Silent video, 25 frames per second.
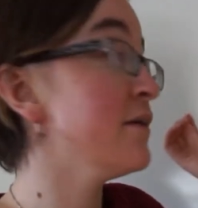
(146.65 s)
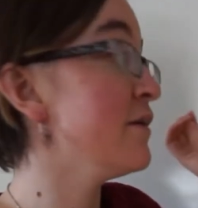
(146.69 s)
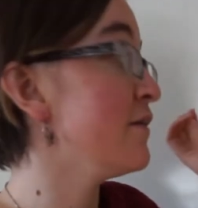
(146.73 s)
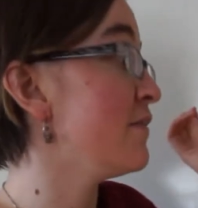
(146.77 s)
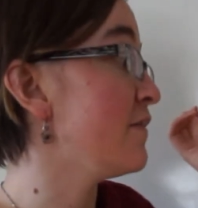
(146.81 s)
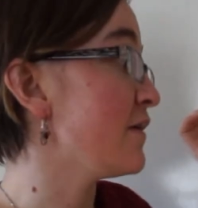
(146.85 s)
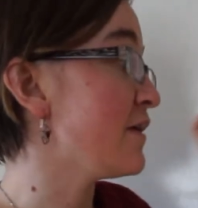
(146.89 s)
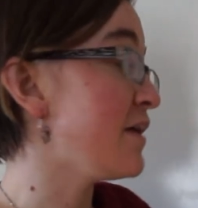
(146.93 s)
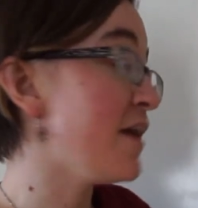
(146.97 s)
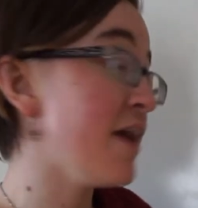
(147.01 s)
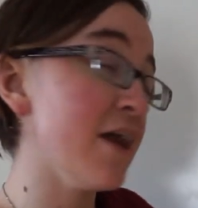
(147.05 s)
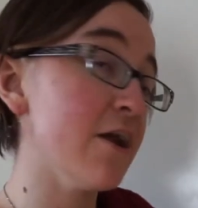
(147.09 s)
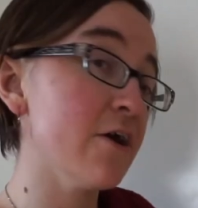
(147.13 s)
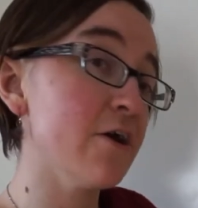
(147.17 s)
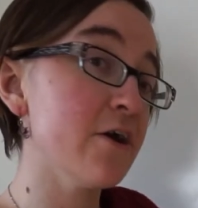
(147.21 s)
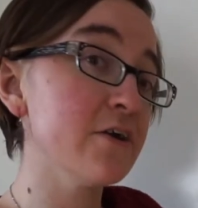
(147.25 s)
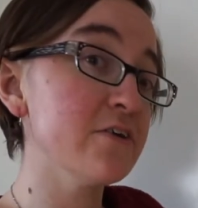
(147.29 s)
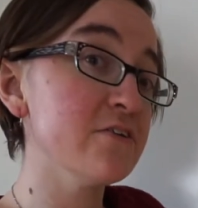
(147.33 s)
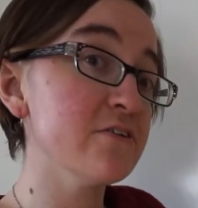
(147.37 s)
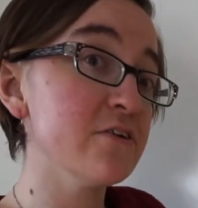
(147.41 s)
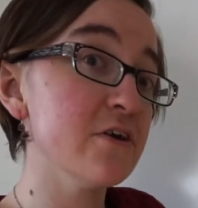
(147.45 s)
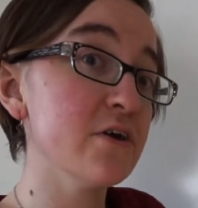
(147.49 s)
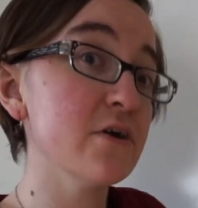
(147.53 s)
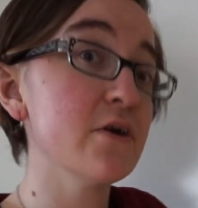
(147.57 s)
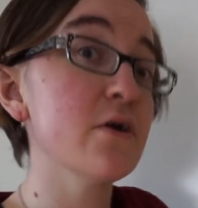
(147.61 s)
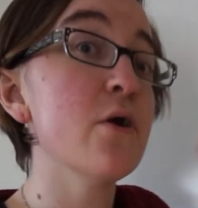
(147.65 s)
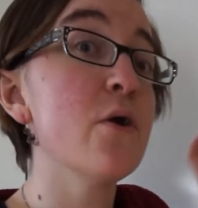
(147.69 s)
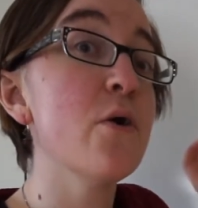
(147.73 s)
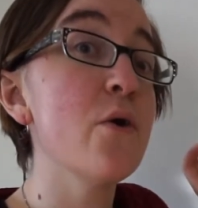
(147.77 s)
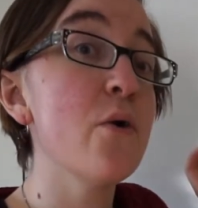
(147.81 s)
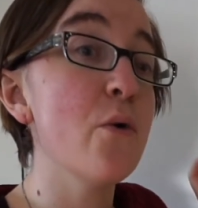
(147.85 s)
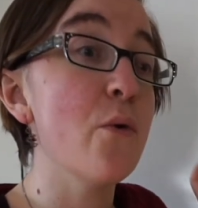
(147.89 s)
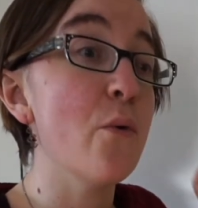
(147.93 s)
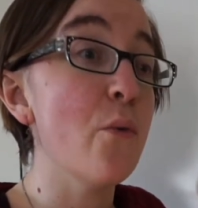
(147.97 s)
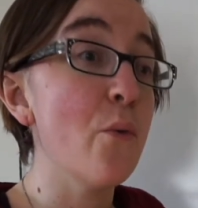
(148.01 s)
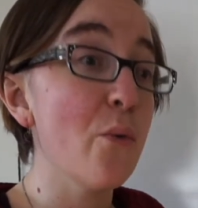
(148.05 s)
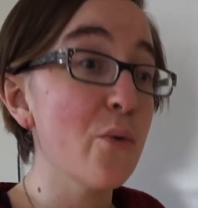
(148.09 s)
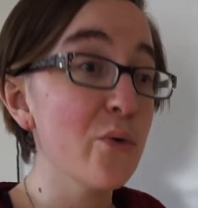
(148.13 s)
the character,
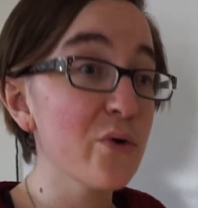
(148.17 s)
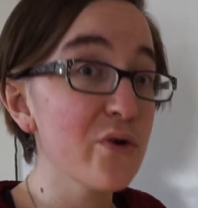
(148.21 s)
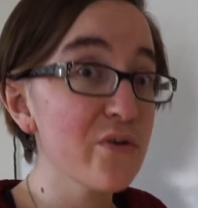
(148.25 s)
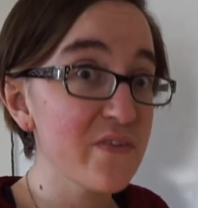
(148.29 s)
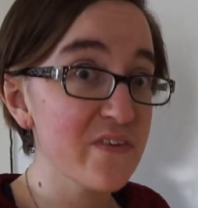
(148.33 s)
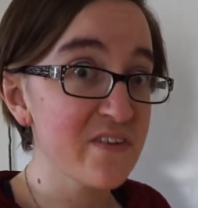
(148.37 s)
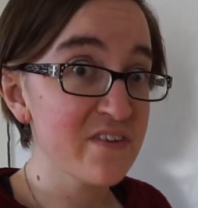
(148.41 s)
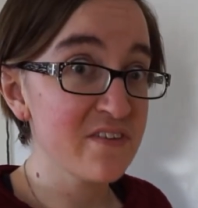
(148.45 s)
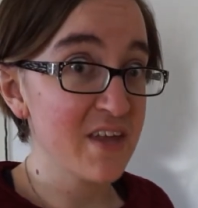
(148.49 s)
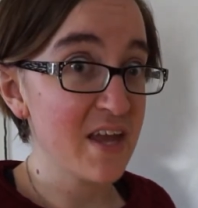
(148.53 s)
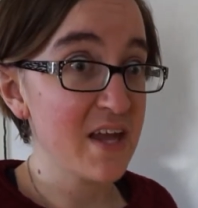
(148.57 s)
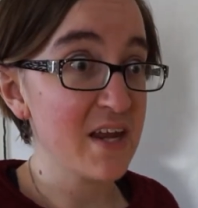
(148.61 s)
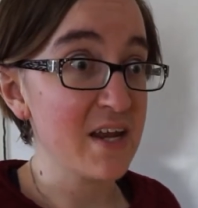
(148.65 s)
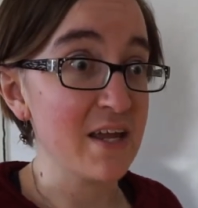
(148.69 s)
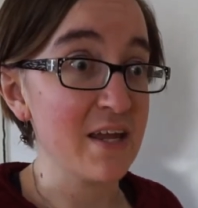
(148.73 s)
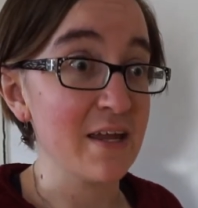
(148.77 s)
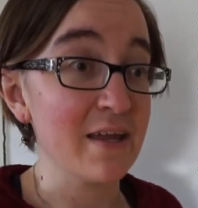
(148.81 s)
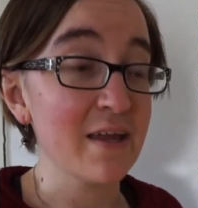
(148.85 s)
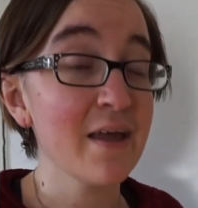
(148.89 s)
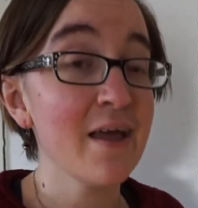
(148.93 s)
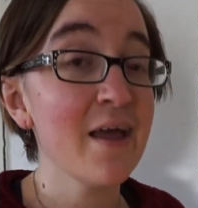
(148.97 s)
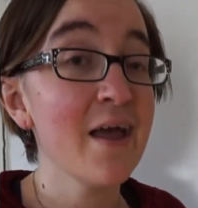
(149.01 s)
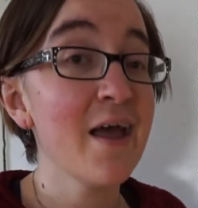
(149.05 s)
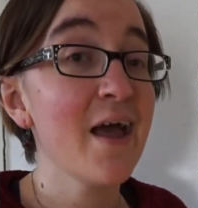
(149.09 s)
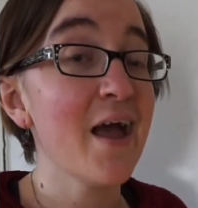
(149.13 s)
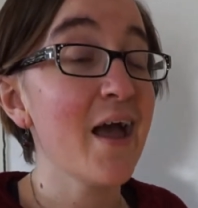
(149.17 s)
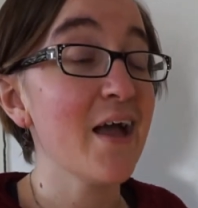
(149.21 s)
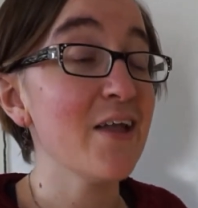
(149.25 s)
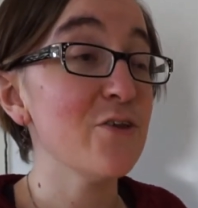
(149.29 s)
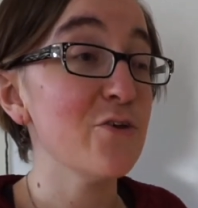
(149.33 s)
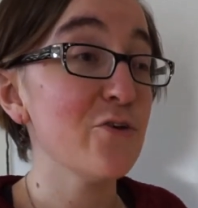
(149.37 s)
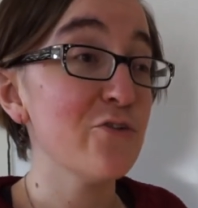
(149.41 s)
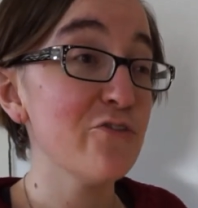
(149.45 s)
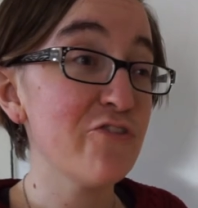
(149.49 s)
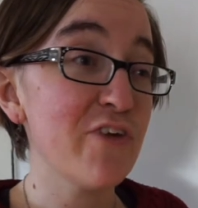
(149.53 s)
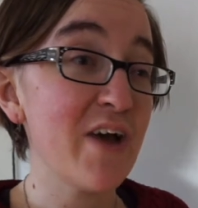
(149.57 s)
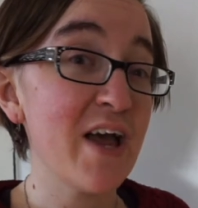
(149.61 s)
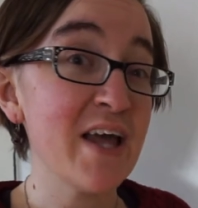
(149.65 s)
or the setting, and you'll
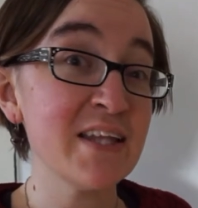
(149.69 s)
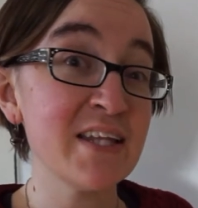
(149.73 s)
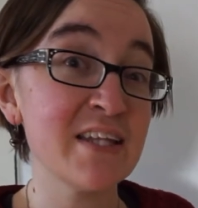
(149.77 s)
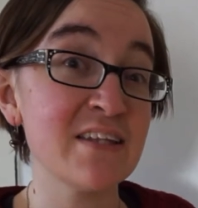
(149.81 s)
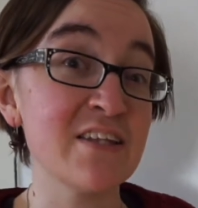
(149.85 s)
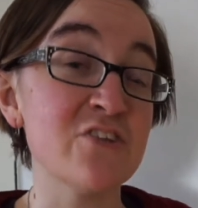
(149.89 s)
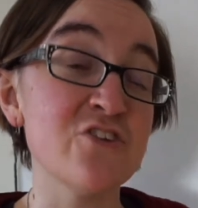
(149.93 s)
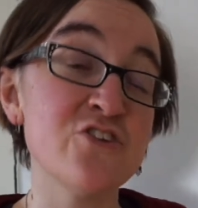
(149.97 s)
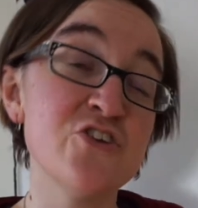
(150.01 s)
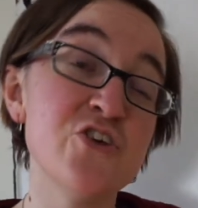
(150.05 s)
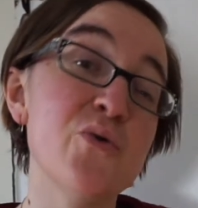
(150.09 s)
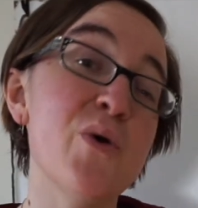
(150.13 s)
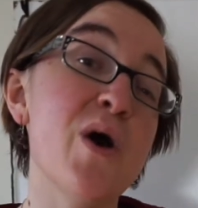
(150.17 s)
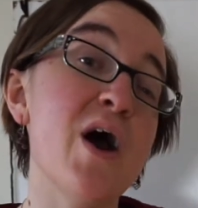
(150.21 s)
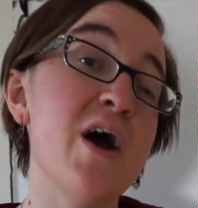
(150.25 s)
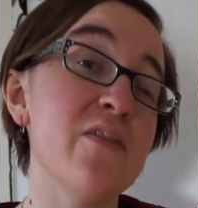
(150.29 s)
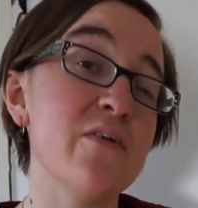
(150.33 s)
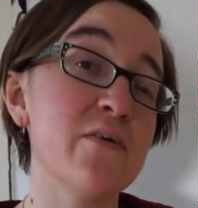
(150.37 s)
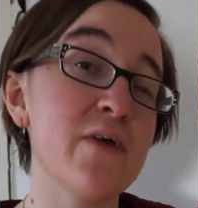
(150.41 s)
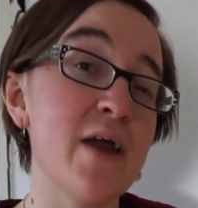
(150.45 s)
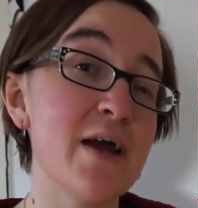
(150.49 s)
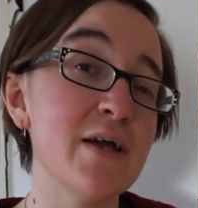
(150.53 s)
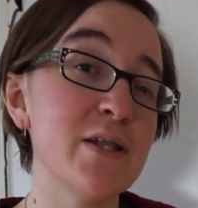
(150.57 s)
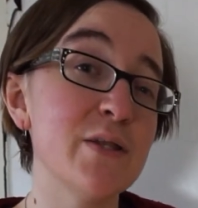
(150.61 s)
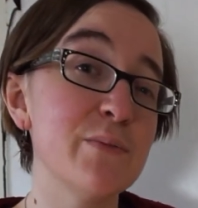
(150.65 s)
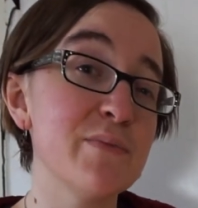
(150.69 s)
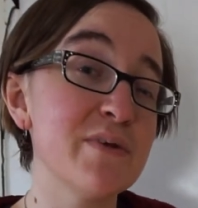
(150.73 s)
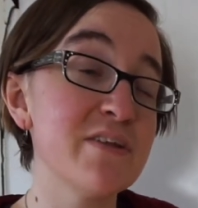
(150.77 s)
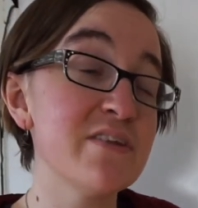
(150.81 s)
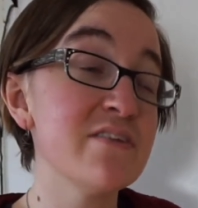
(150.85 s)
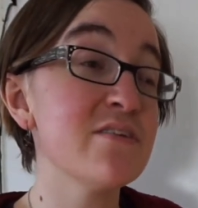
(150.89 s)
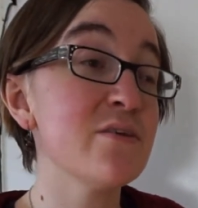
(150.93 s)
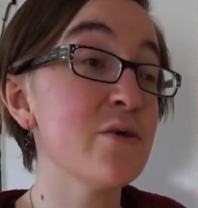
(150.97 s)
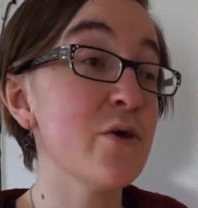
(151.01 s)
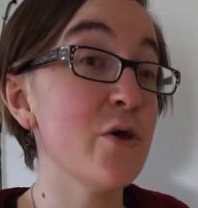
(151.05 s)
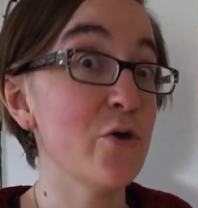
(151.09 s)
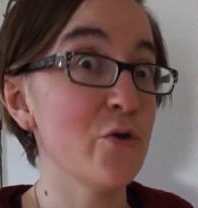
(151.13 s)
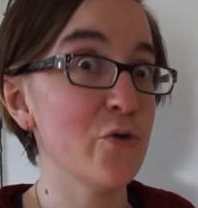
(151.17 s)
find that the 2 other
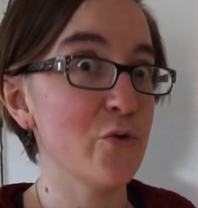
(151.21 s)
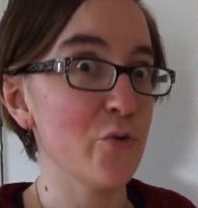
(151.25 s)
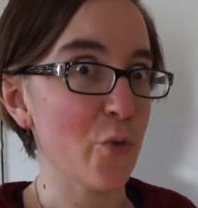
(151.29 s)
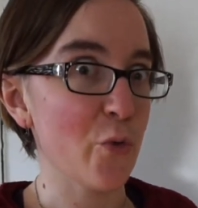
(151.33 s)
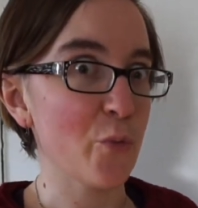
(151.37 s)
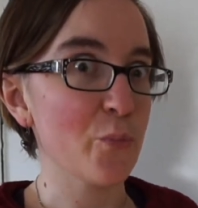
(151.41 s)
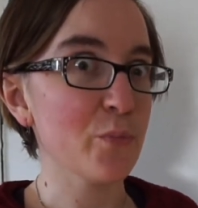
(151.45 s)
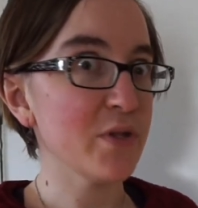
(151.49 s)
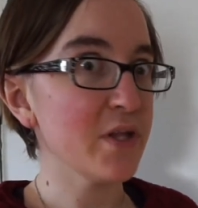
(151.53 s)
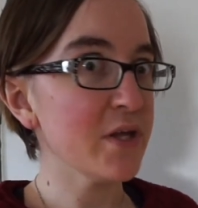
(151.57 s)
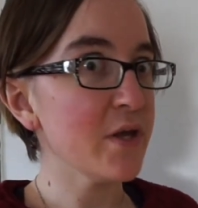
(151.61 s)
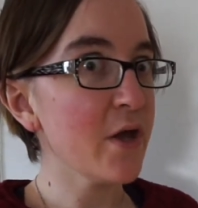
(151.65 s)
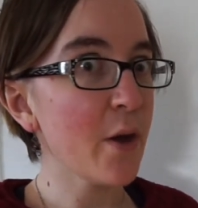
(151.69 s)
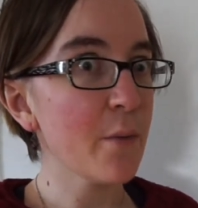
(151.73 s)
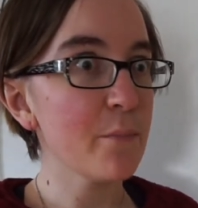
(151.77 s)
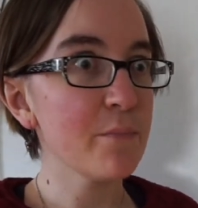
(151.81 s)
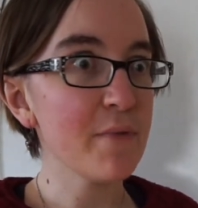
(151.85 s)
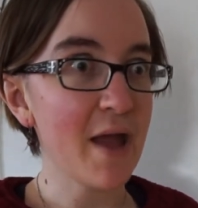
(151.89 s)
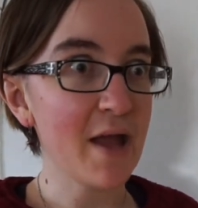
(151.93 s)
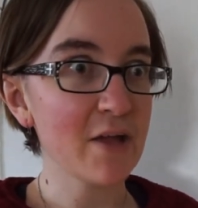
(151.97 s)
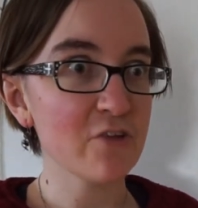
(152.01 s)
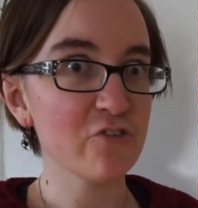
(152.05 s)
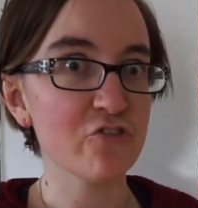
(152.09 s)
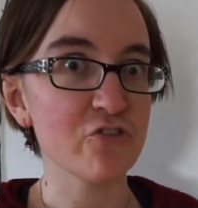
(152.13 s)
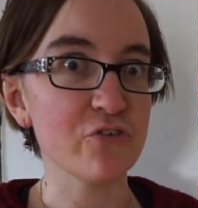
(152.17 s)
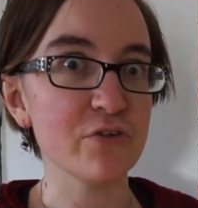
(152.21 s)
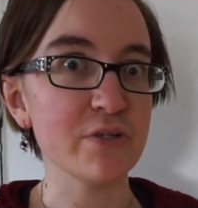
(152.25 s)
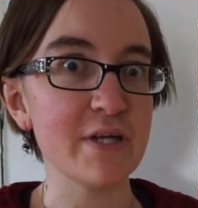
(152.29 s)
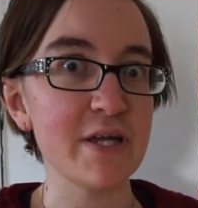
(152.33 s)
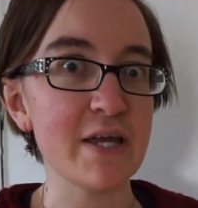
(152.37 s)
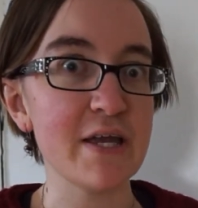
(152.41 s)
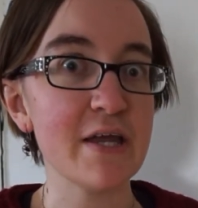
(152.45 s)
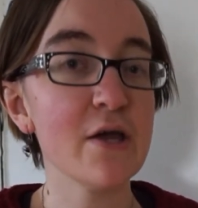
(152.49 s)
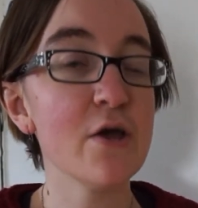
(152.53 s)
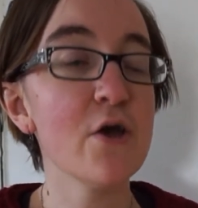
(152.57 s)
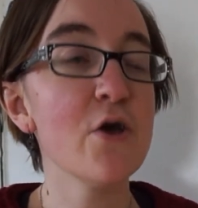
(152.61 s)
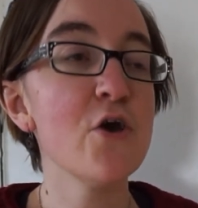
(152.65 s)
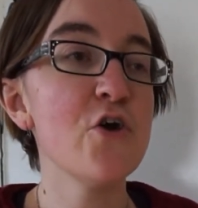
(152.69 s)
elements normally come naturally.